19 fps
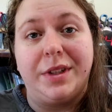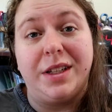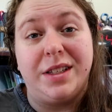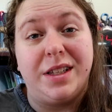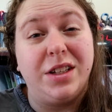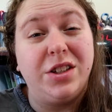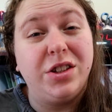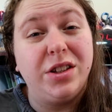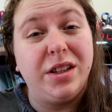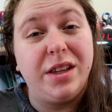
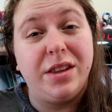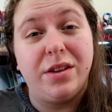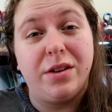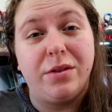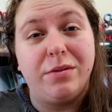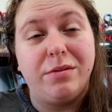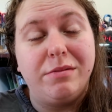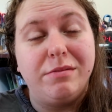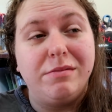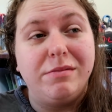Essentially
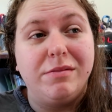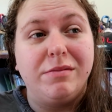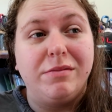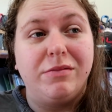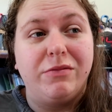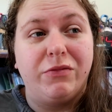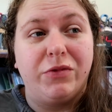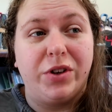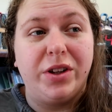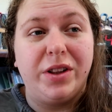though,
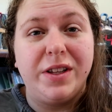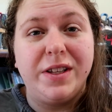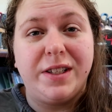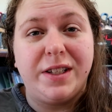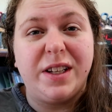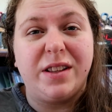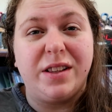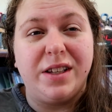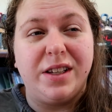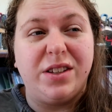
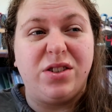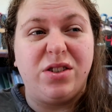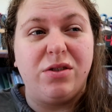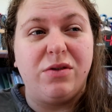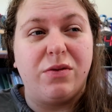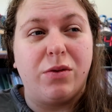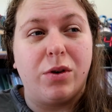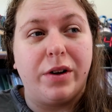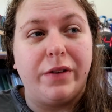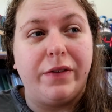realistically
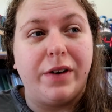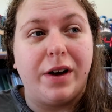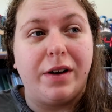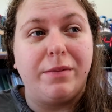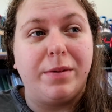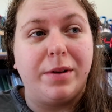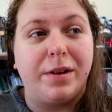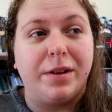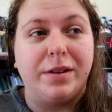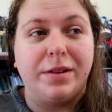
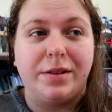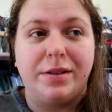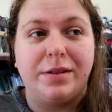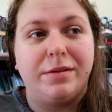2:45 because